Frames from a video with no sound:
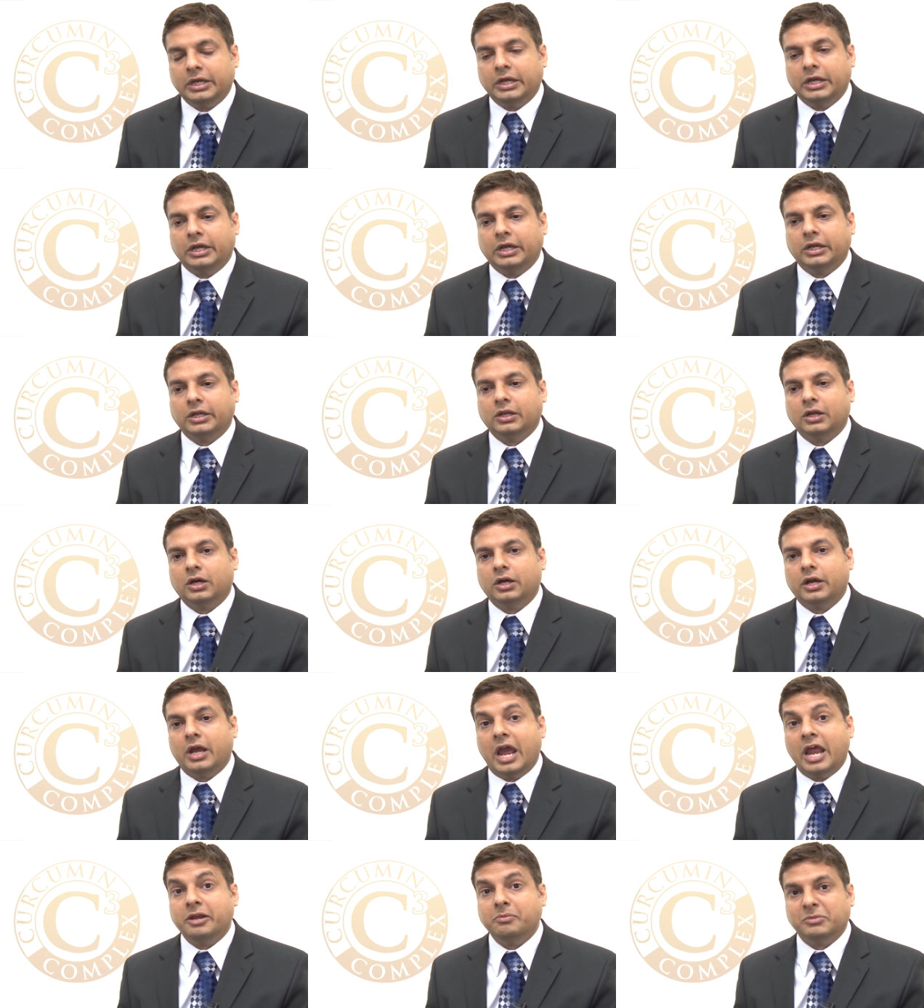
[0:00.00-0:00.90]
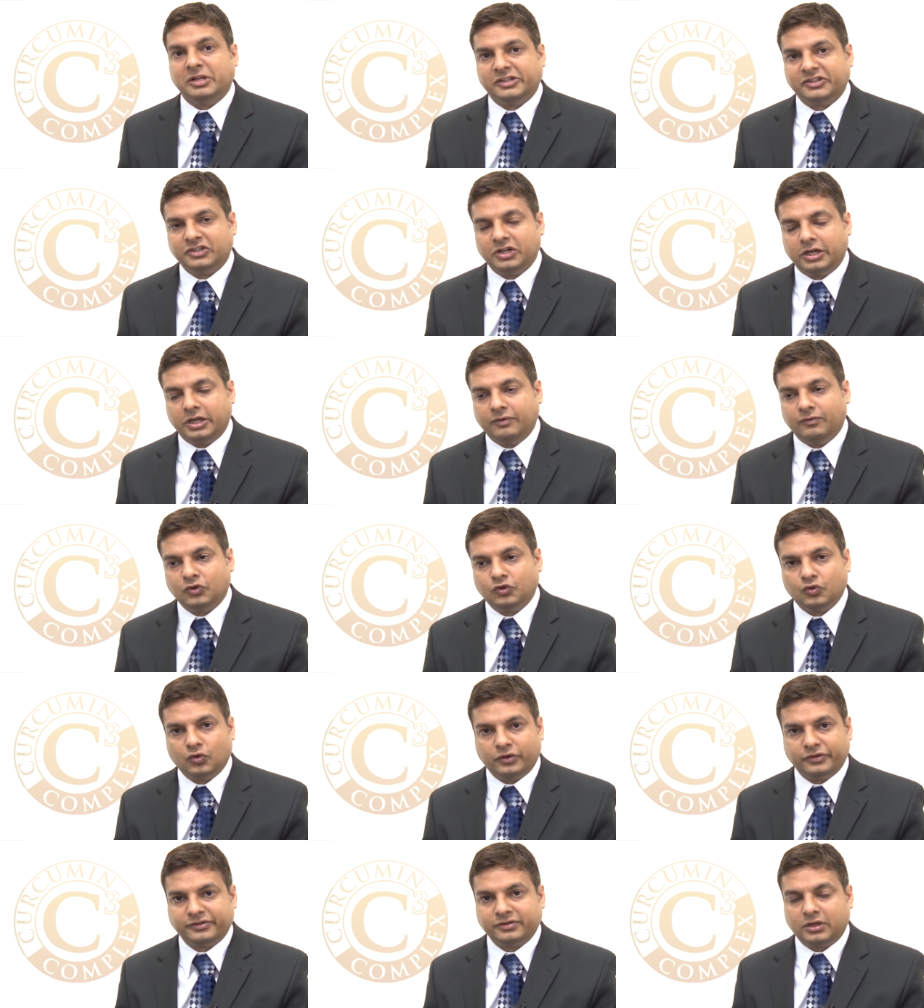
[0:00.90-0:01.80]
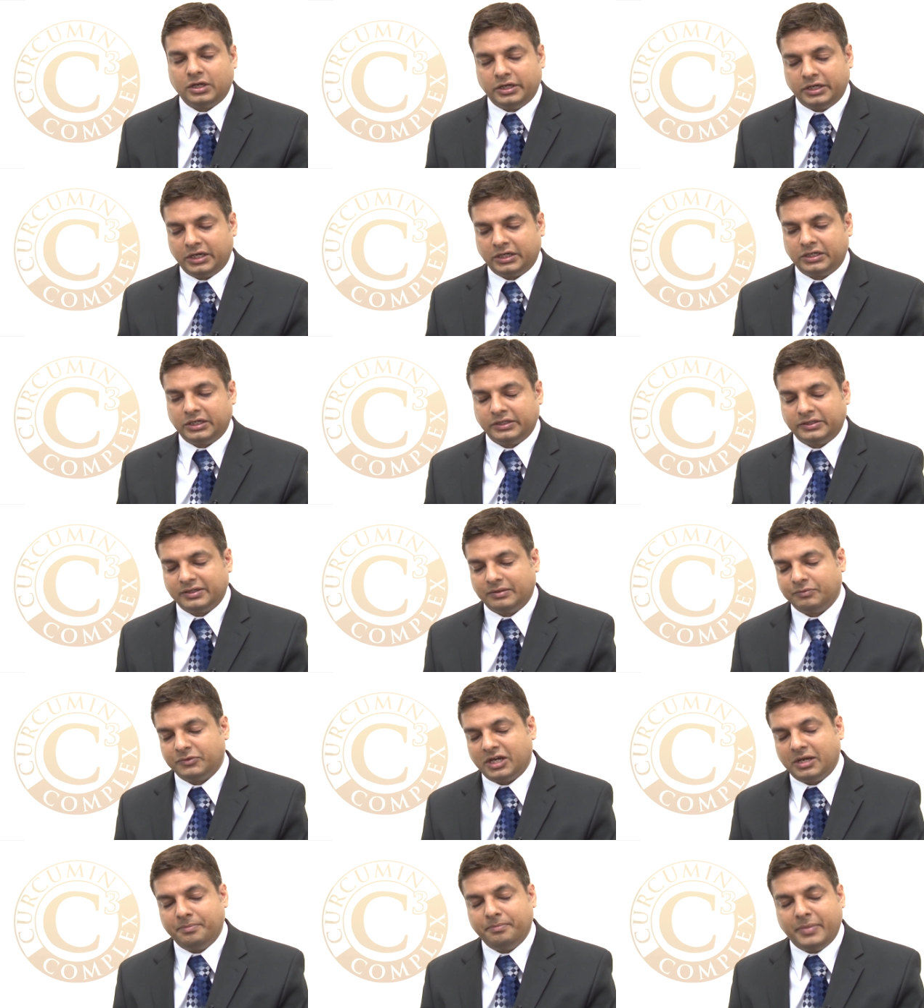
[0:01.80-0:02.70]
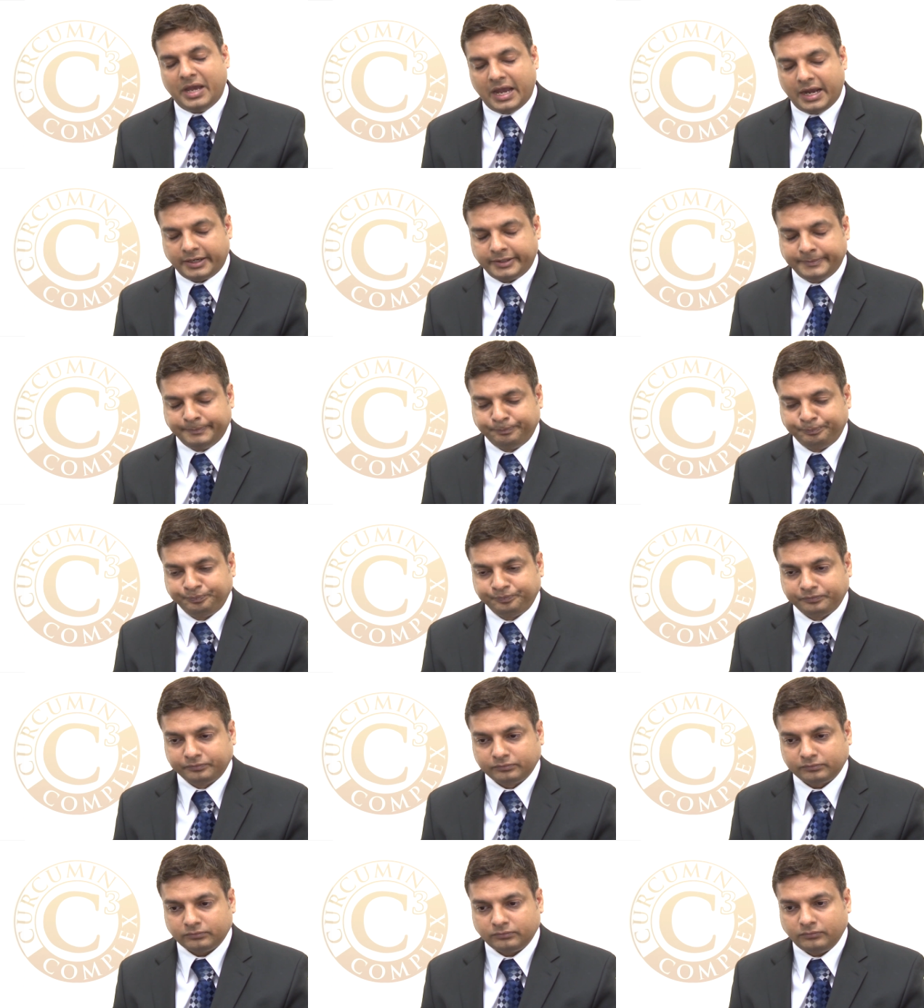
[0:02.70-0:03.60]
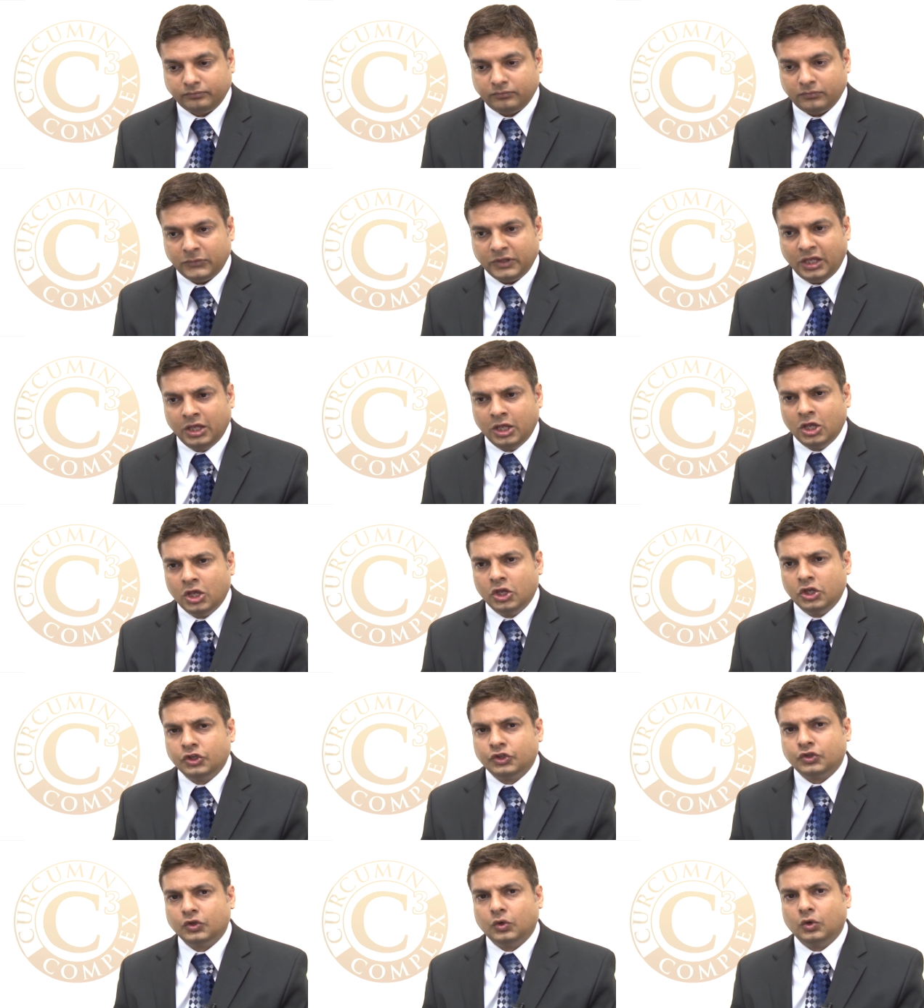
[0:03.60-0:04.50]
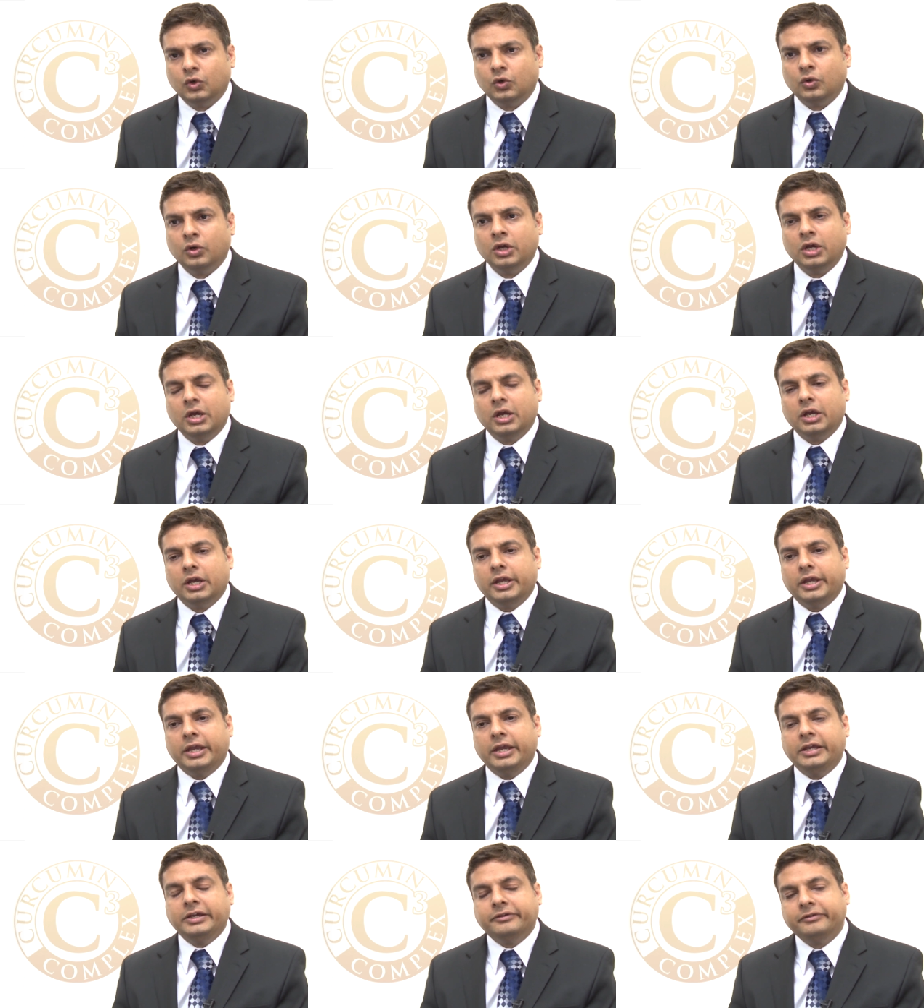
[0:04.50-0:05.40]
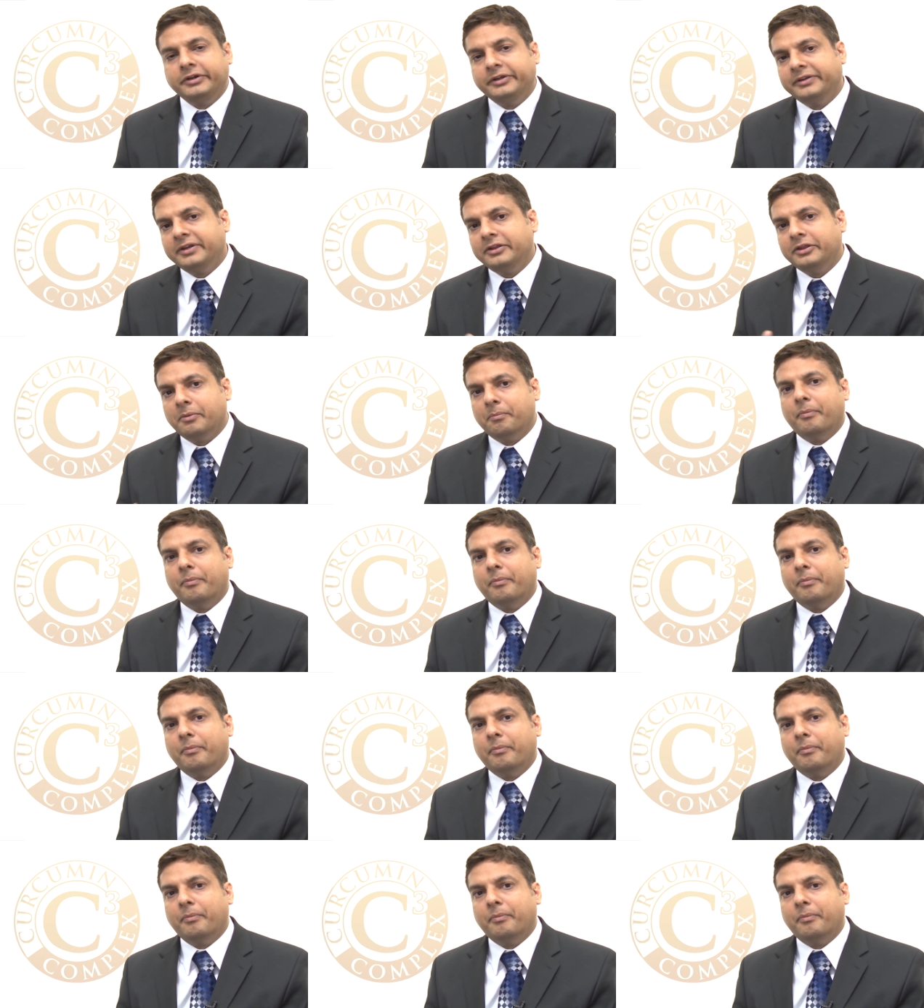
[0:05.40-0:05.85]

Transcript: in an uh, animal study which was conducted some time back. So increasing the